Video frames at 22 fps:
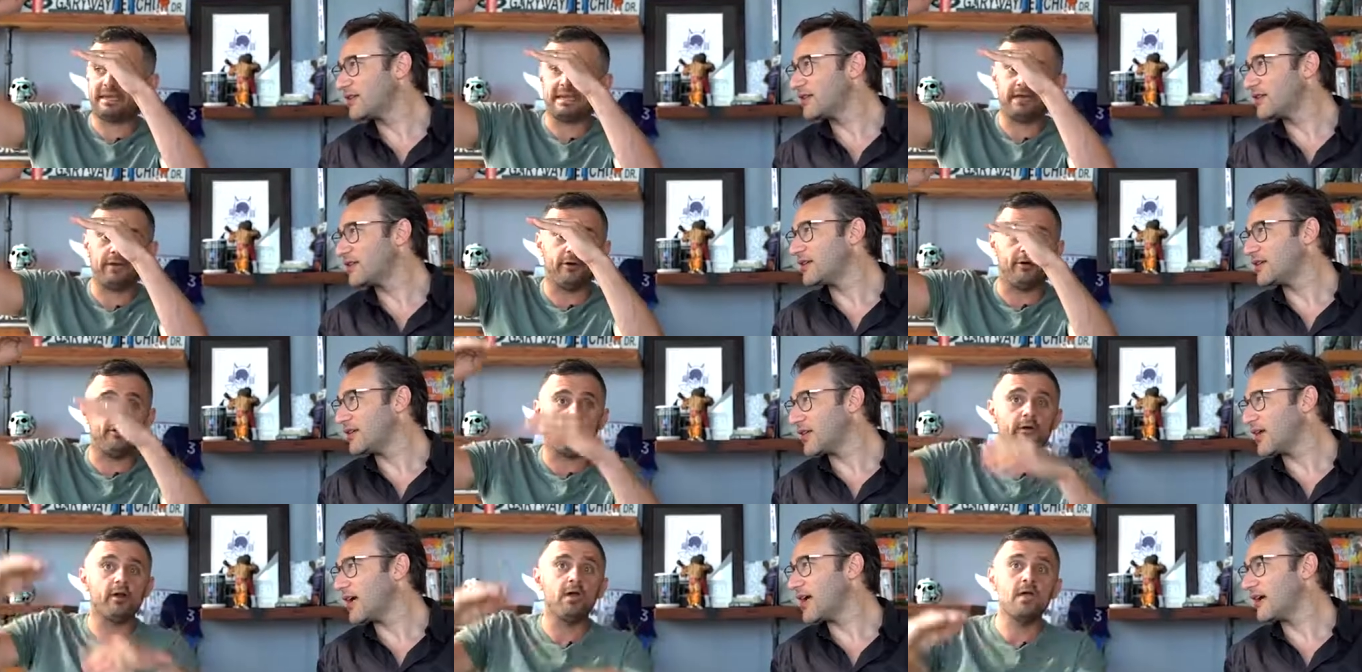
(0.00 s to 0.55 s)

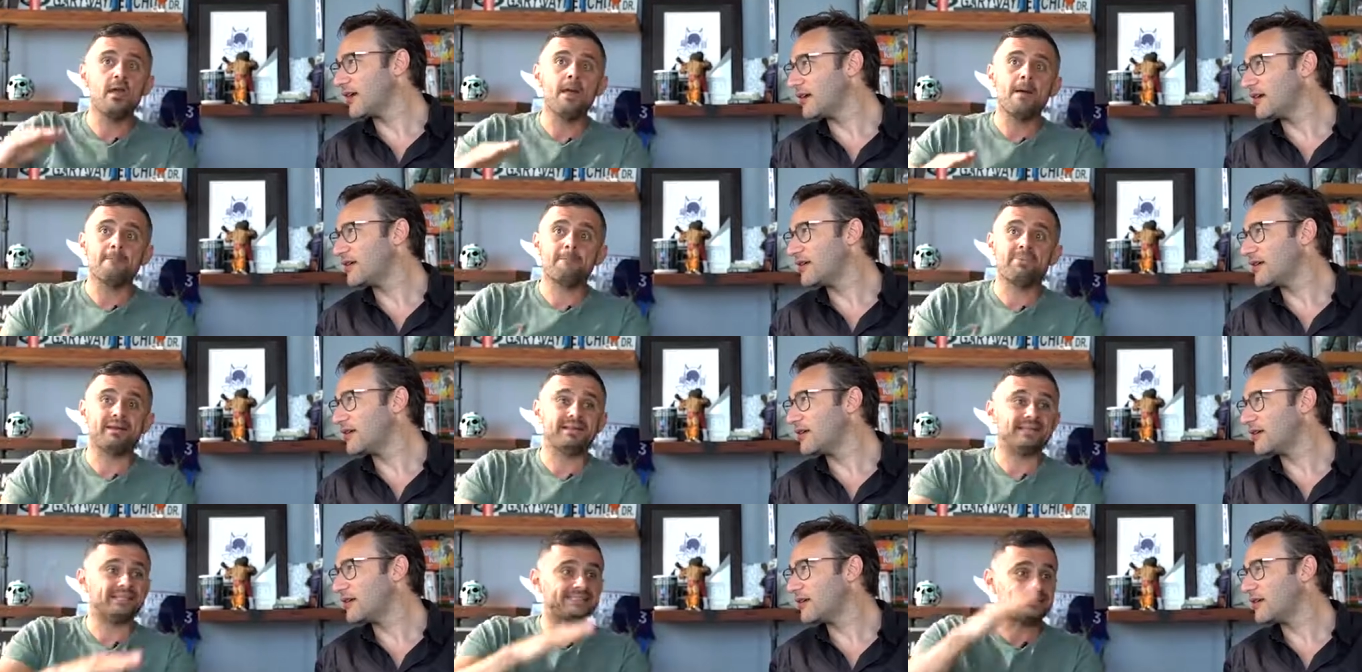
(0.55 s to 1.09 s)
Speaker 1: here. Yeah.
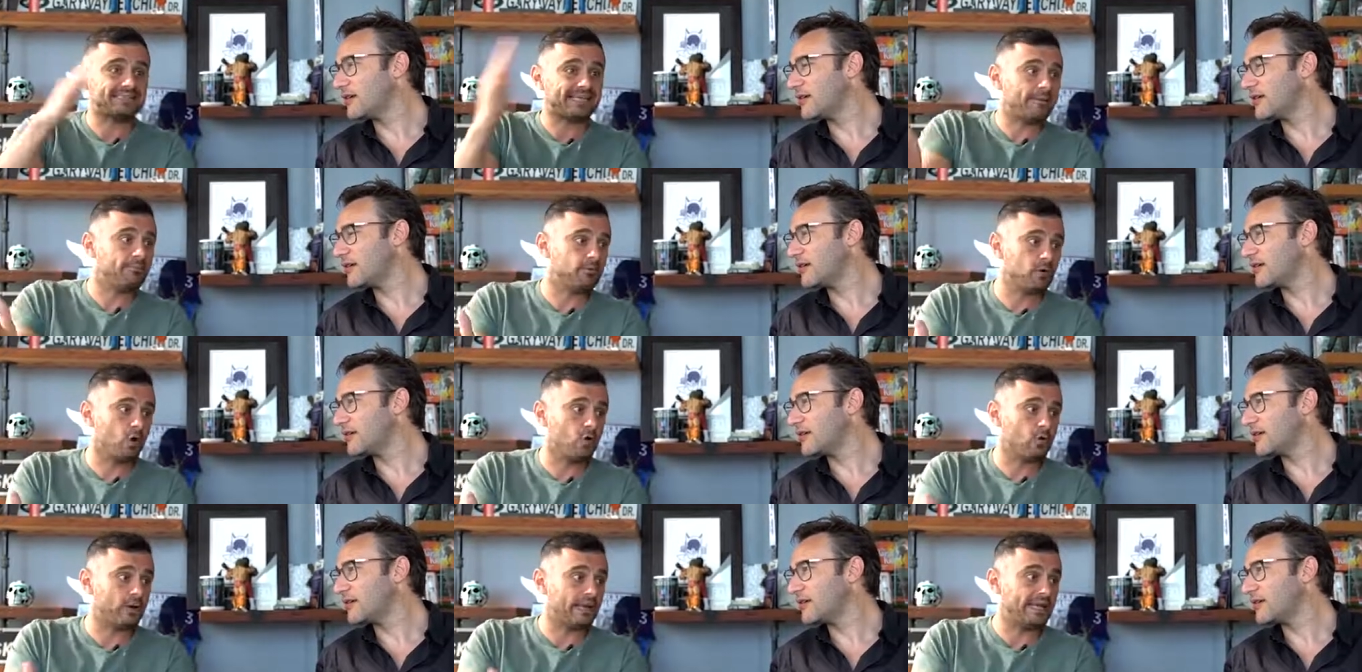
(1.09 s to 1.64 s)
But at the
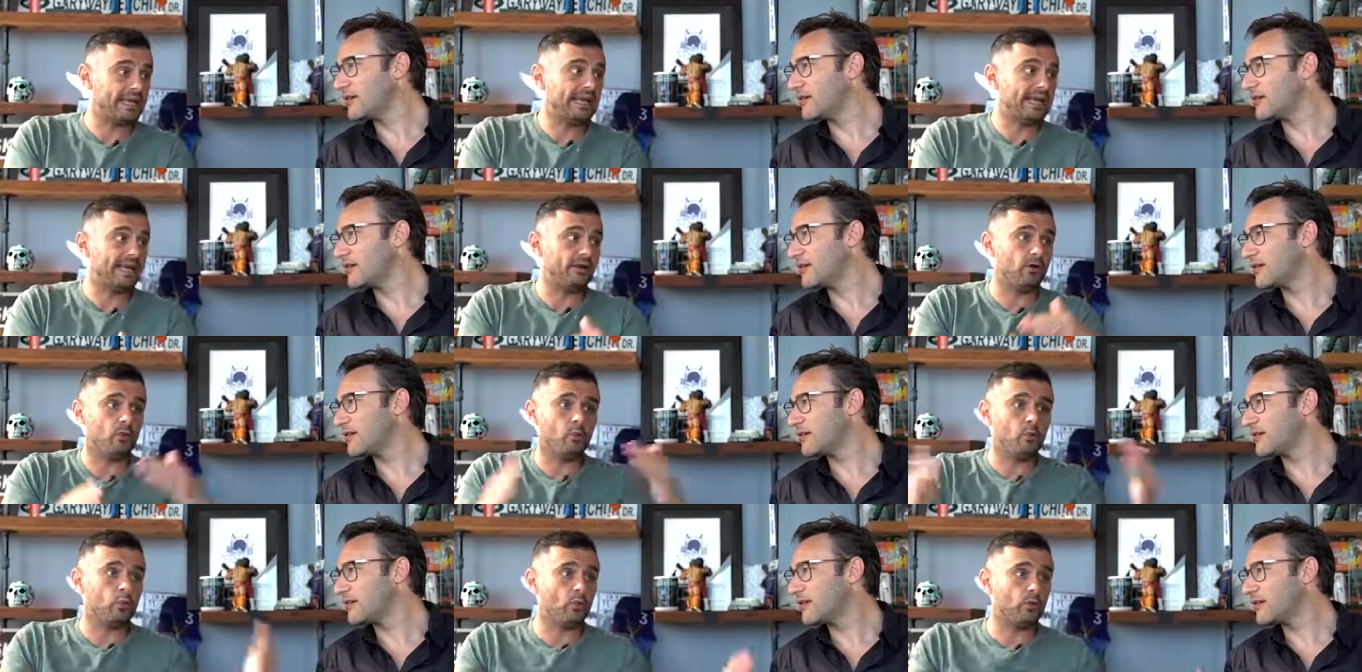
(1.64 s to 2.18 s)
same token,
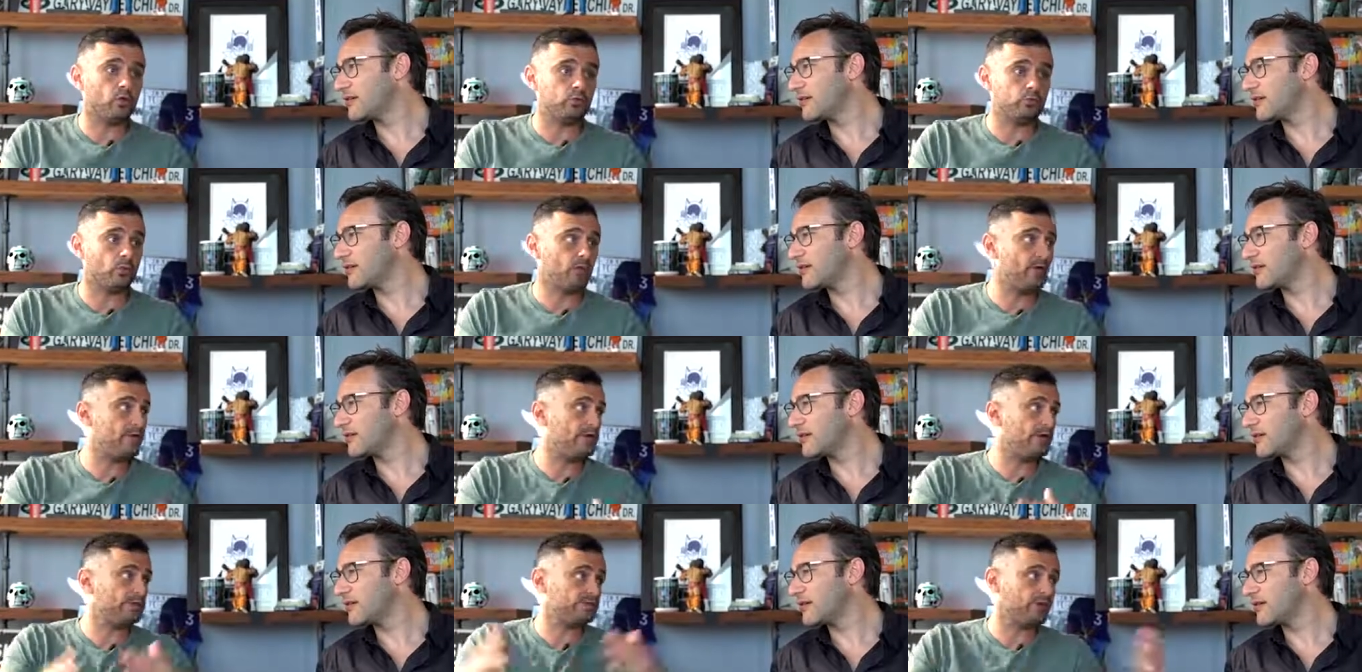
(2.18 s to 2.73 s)
in a world
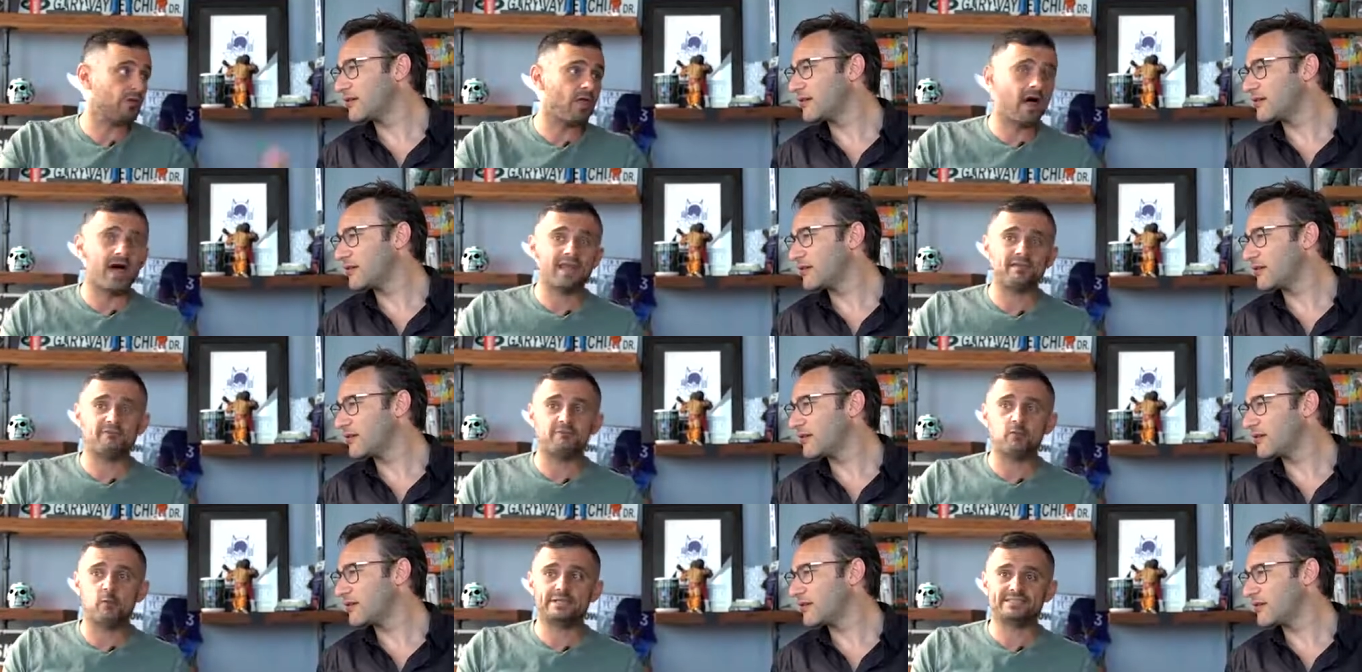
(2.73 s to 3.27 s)
where there's a
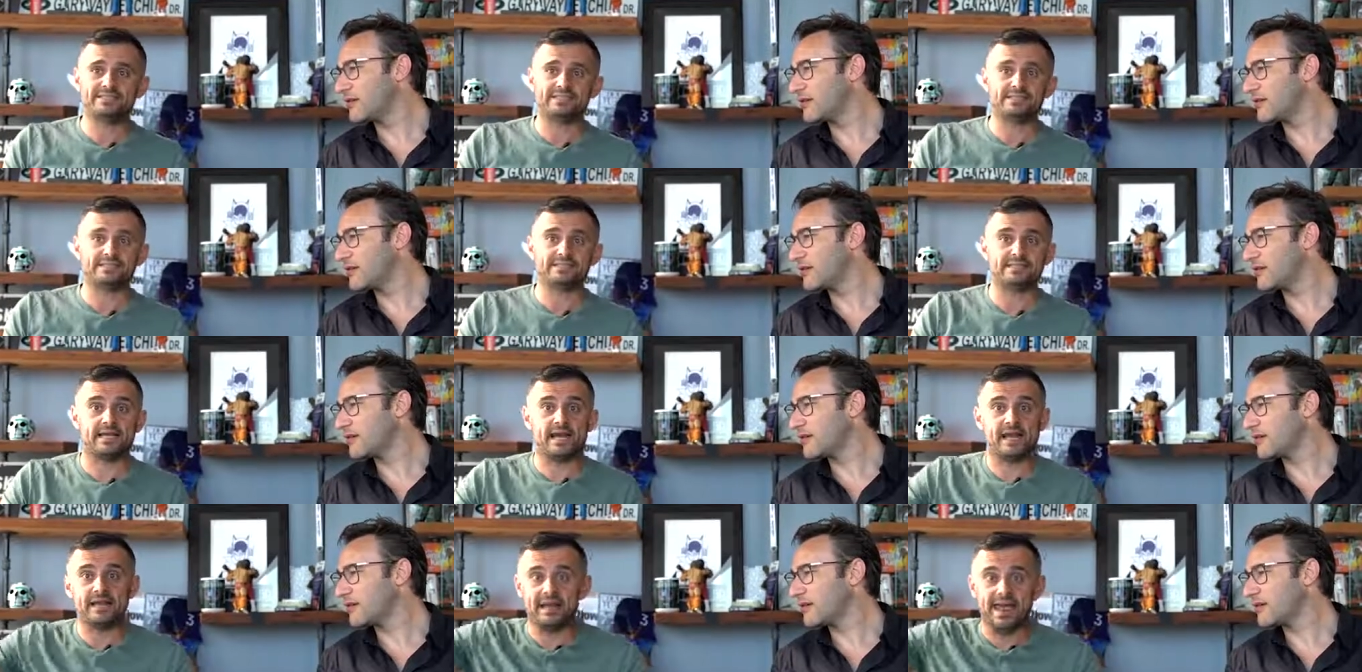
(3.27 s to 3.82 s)
lot of
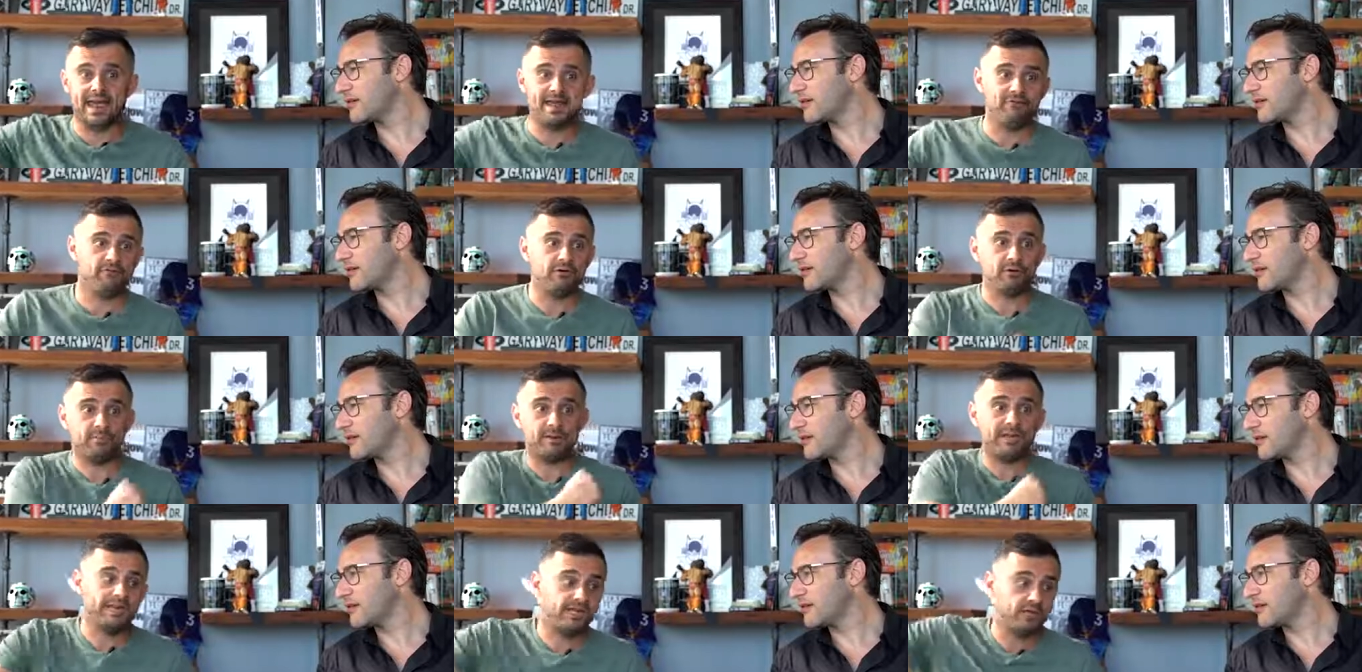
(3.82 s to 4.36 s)
voices and
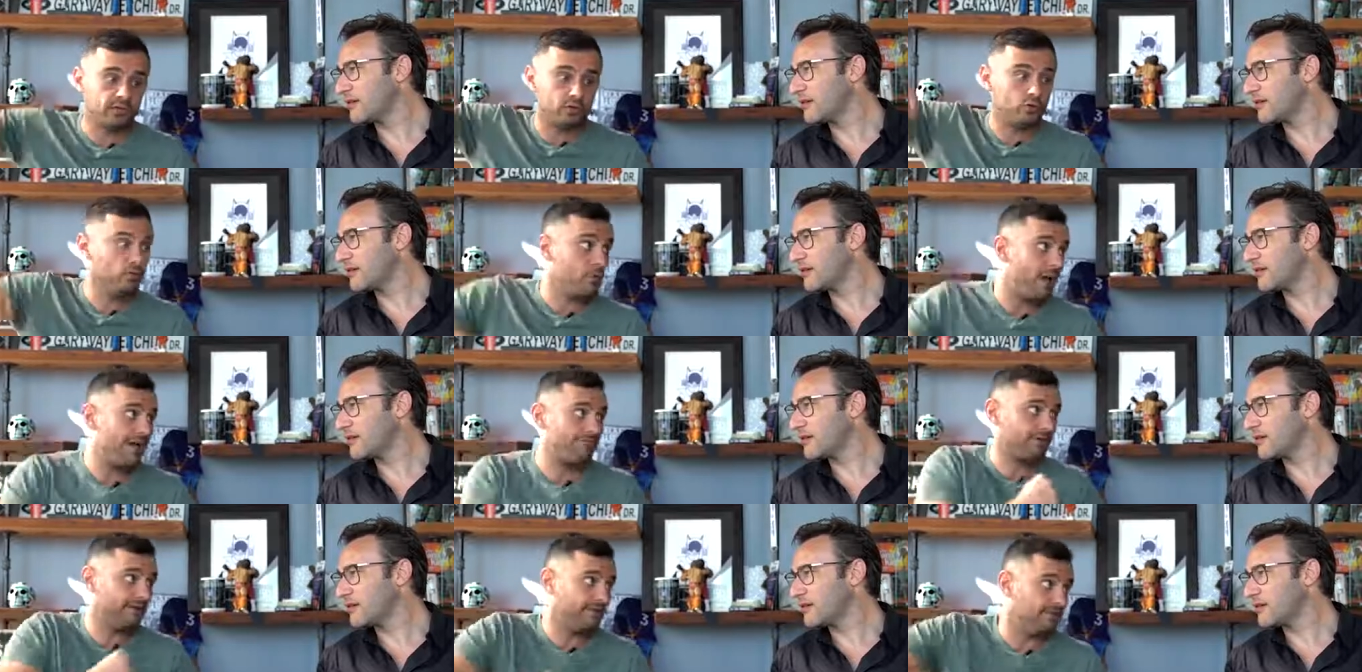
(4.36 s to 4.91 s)
everybody can
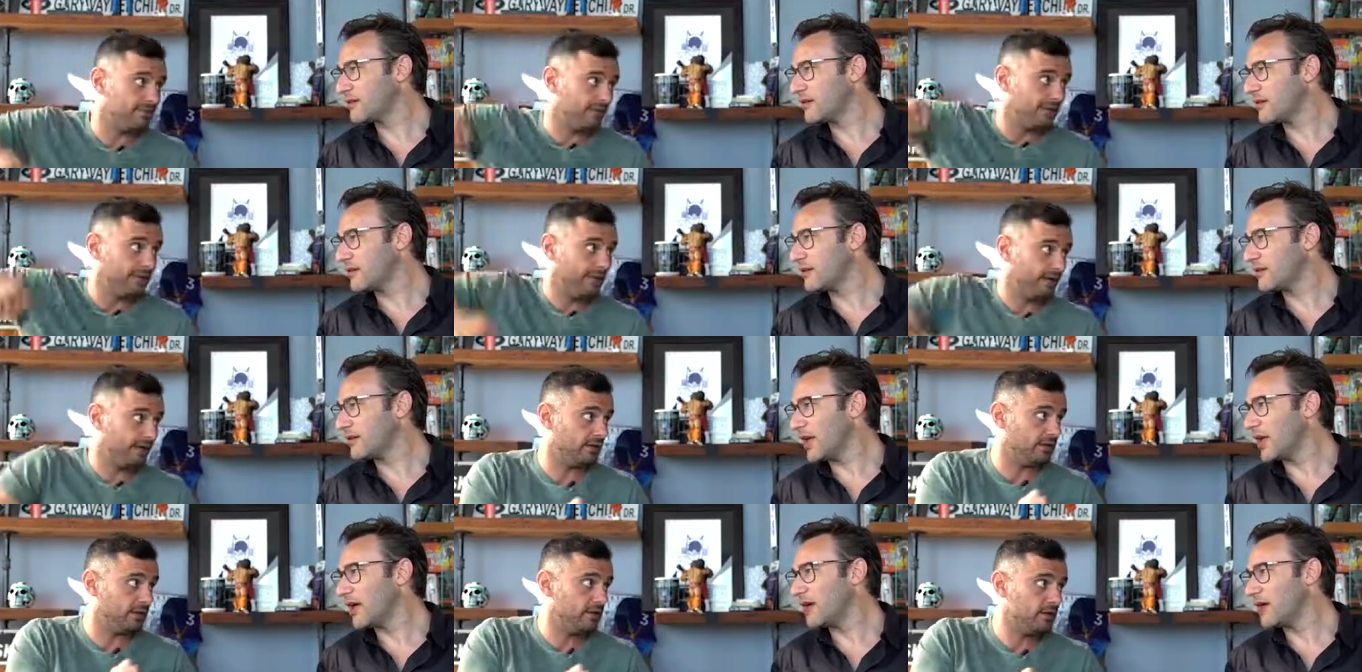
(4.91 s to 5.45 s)
do
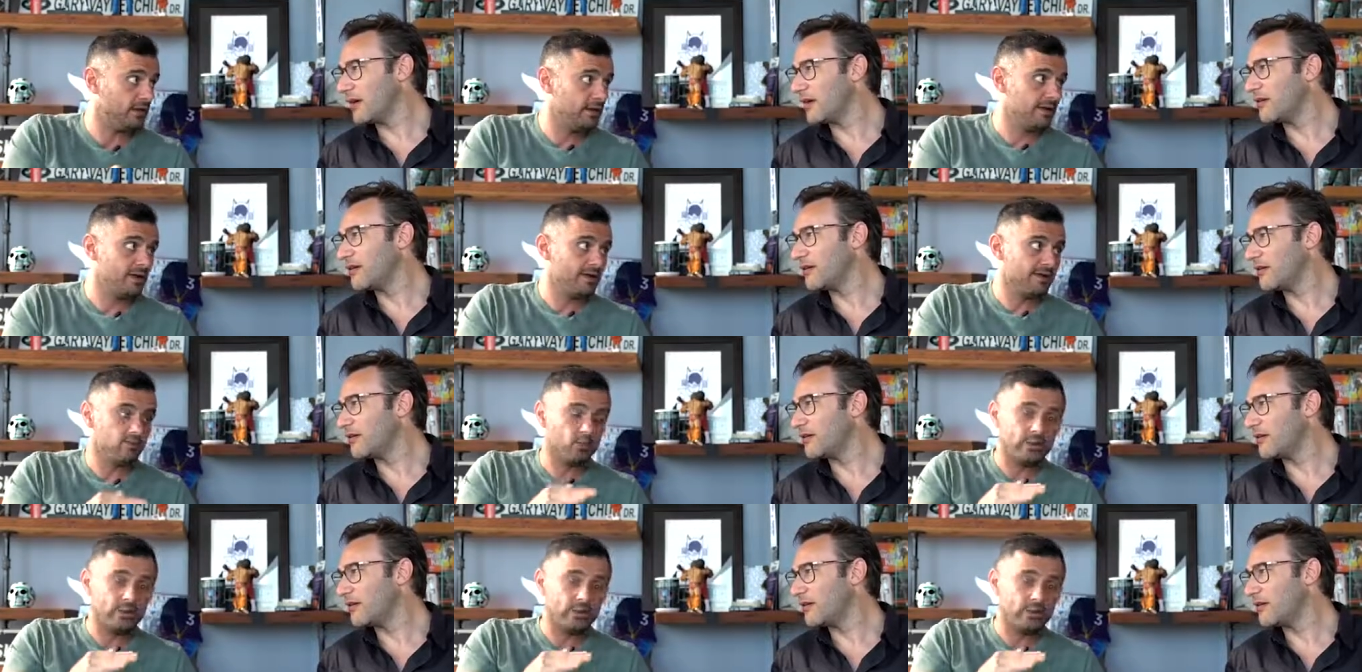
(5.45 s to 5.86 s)
everything, yeah.